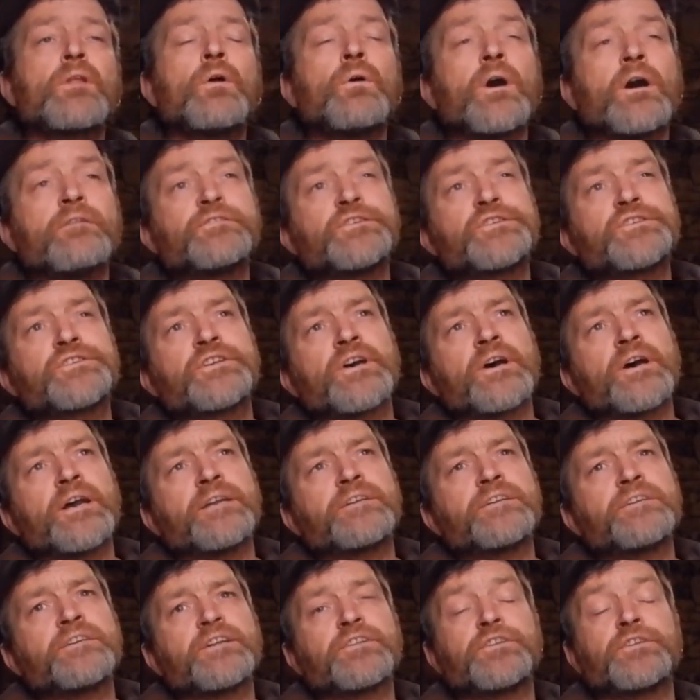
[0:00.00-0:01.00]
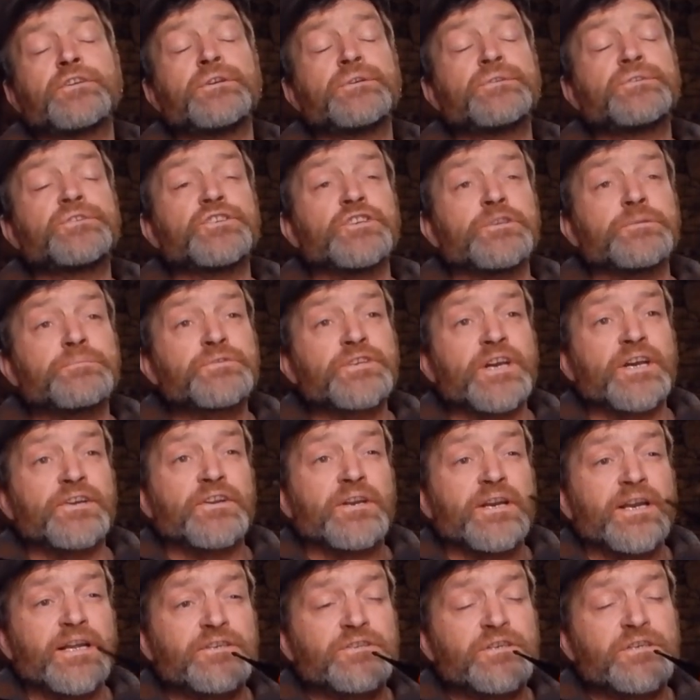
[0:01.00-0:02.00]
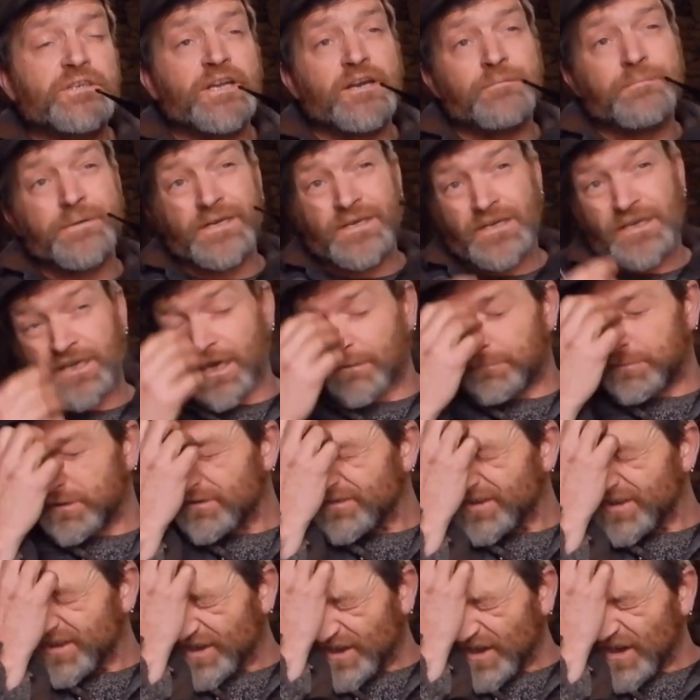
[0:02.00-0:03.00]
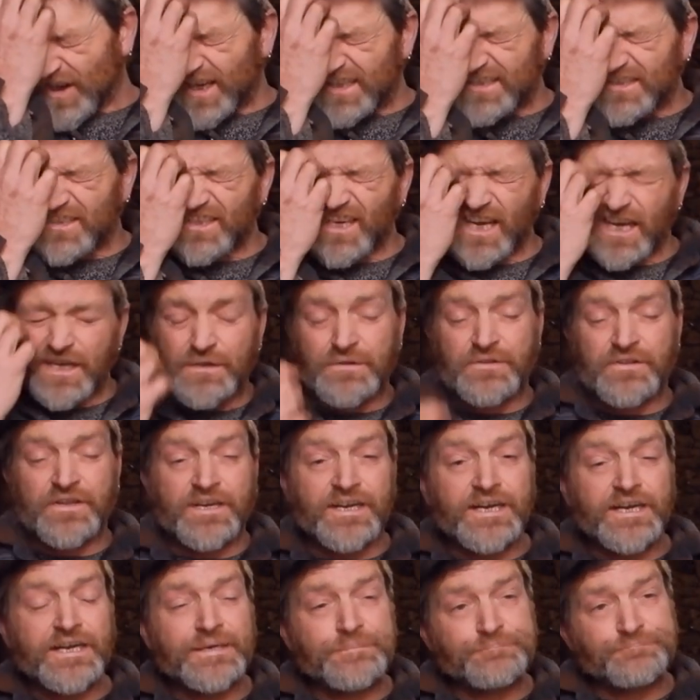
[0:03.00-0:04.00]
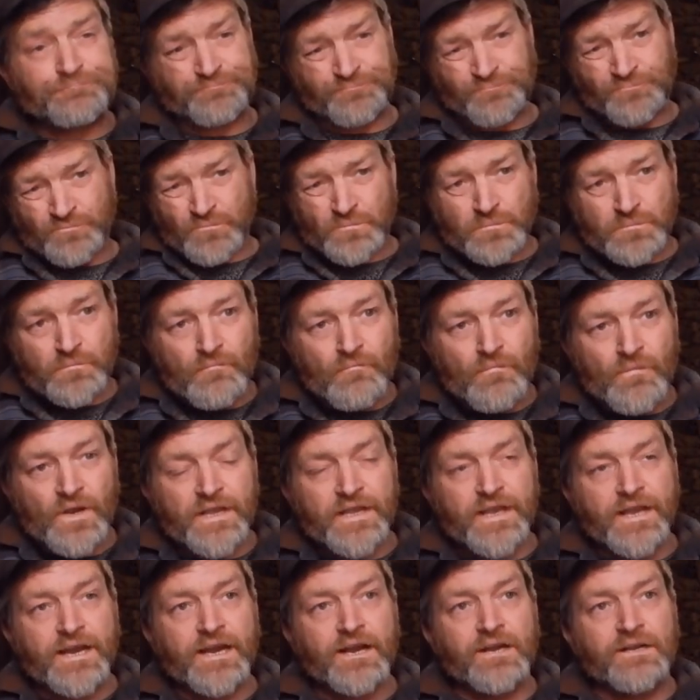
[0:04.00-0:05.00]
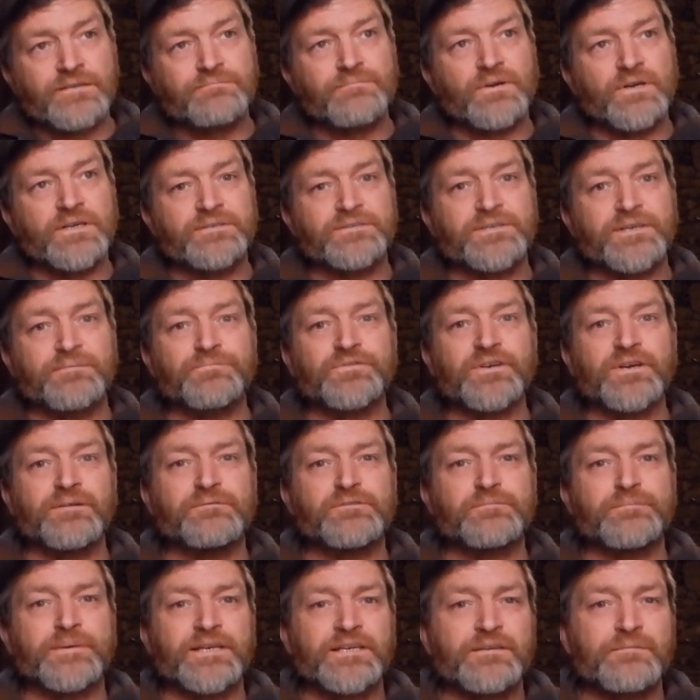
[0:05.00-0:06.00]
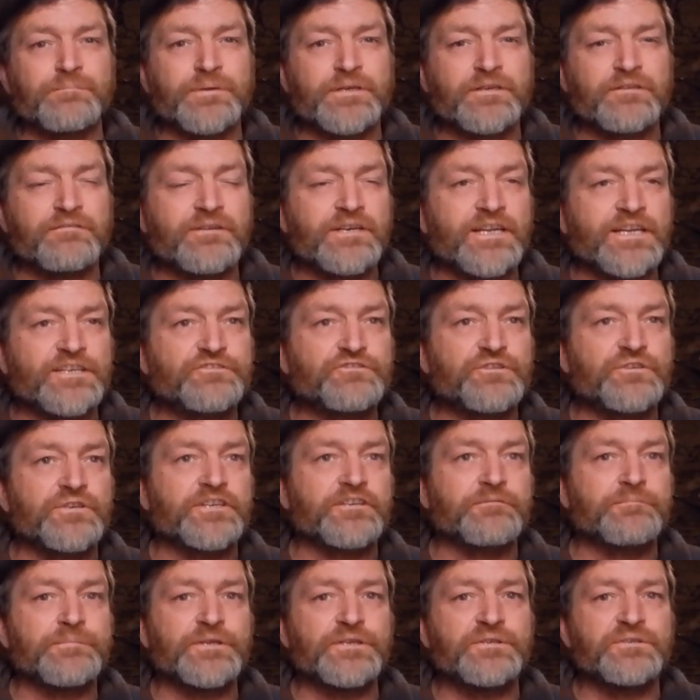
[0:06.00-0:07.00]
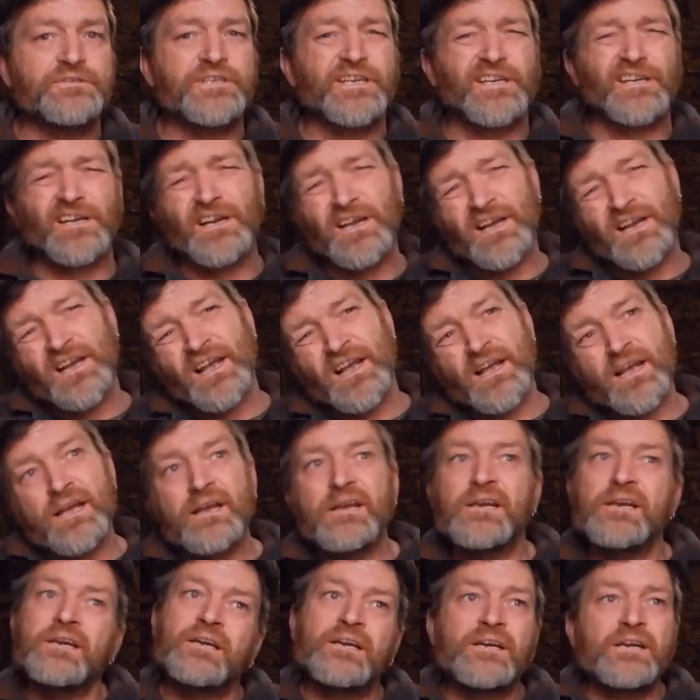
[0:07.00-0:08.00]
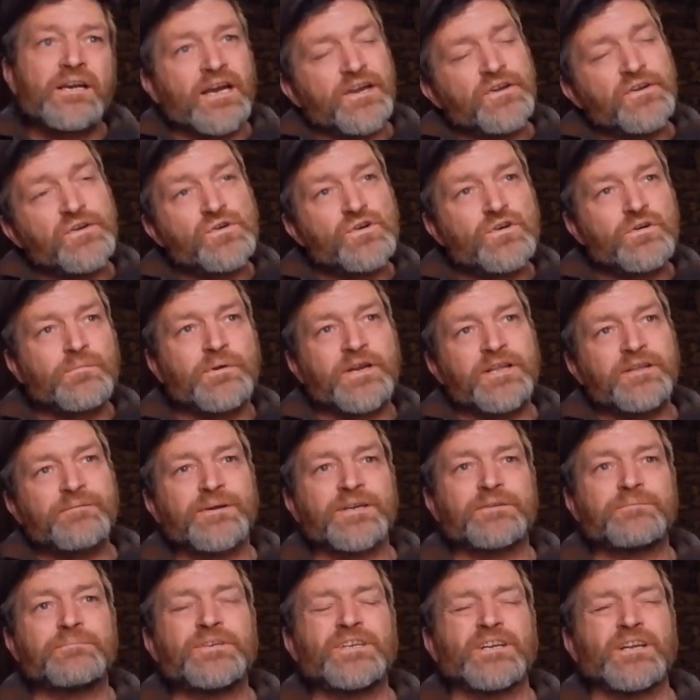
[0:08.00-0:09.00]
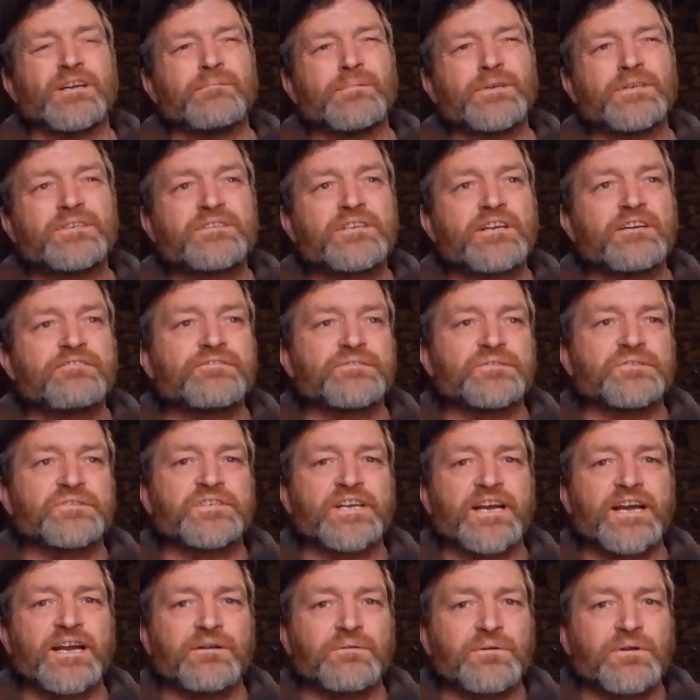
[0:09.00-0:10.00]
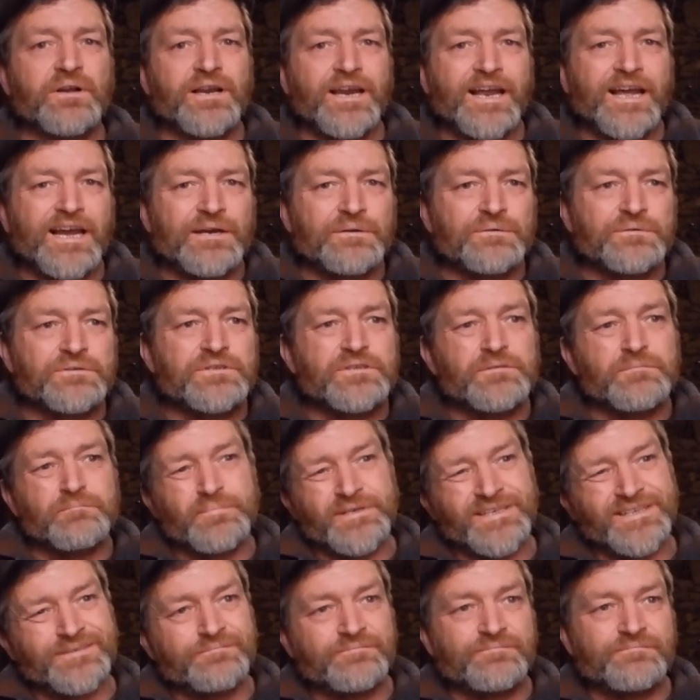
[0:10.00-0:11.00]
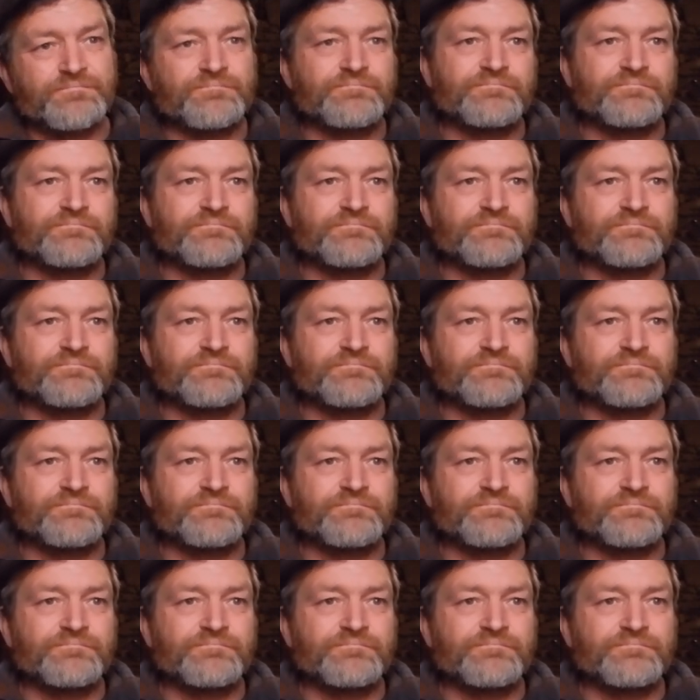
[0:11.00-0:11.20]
Well, I've just started another YouTube channel, actually. I mean, a couple of you guys know that, I sometimes make a bit of electronic music. And normally, my stuff on SoundCloud's a bit